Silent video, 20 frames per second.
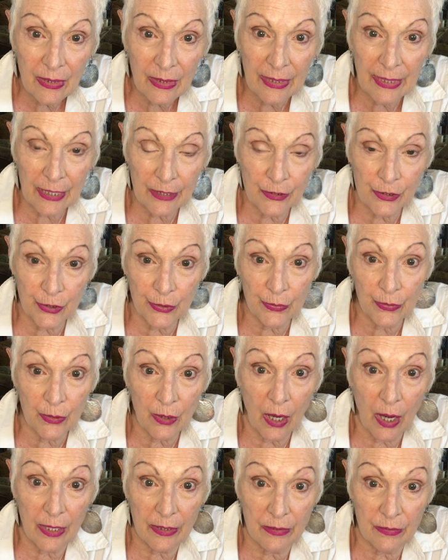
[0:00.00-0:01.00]
Get your
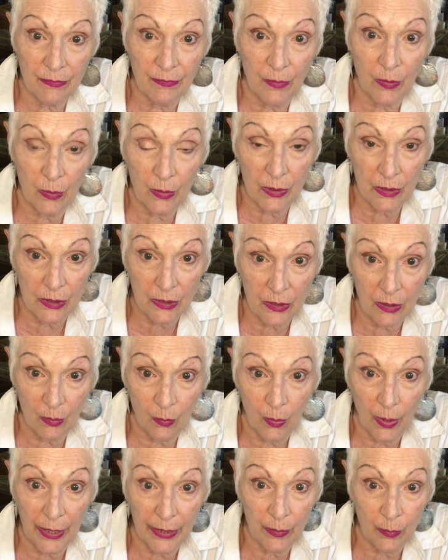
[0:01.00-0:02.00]
thoughts focused on
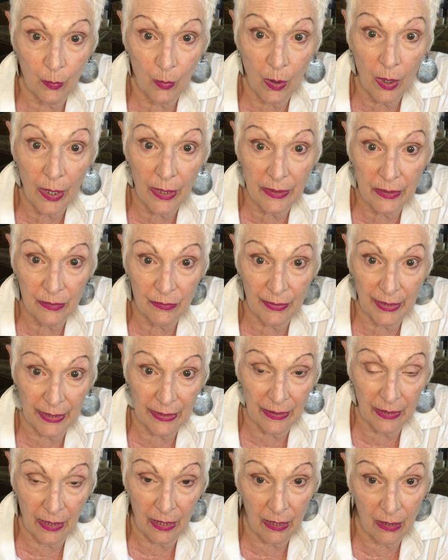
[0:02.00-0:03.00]
what you want
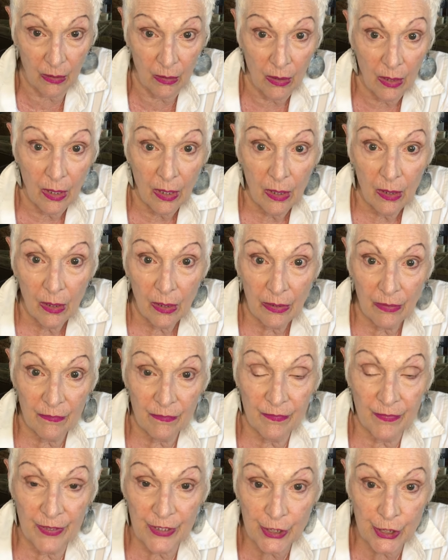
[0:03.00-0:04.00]
right now, the
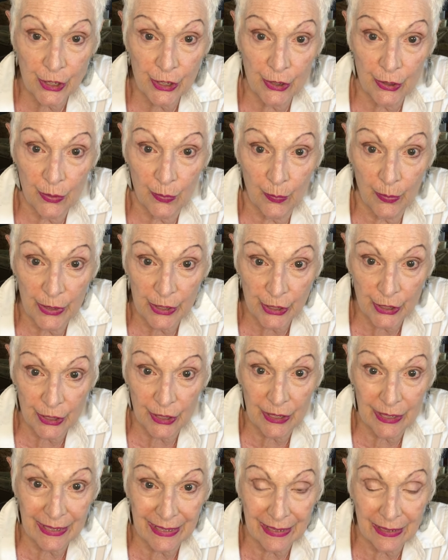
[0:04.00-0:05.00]
vision you wish
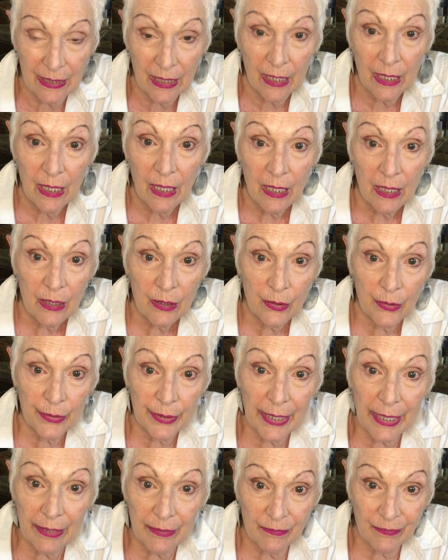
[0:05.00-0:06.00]
to
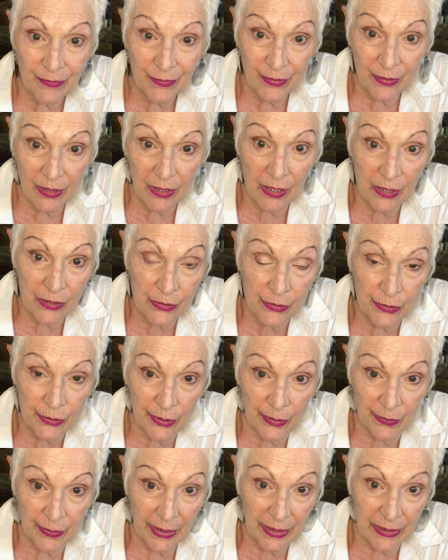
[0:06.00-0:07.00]
create for the country
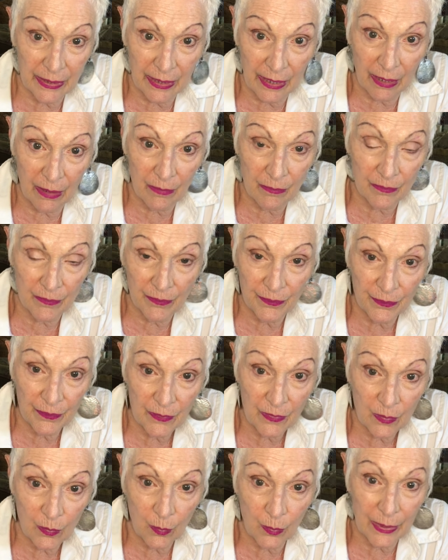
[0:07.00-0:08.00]
right now.
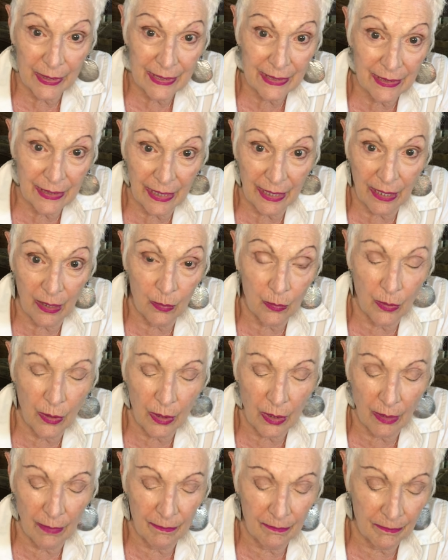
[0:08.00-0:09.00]
What is the
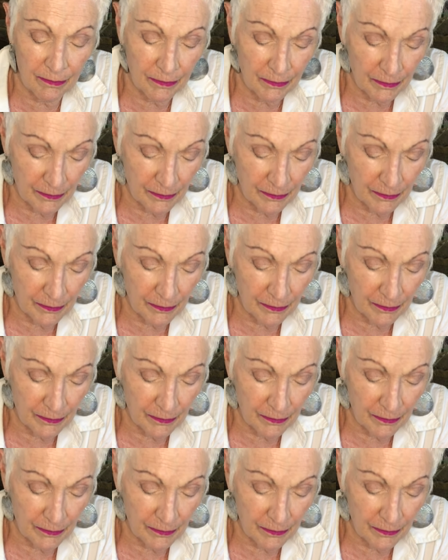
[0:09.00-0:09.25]
outcome?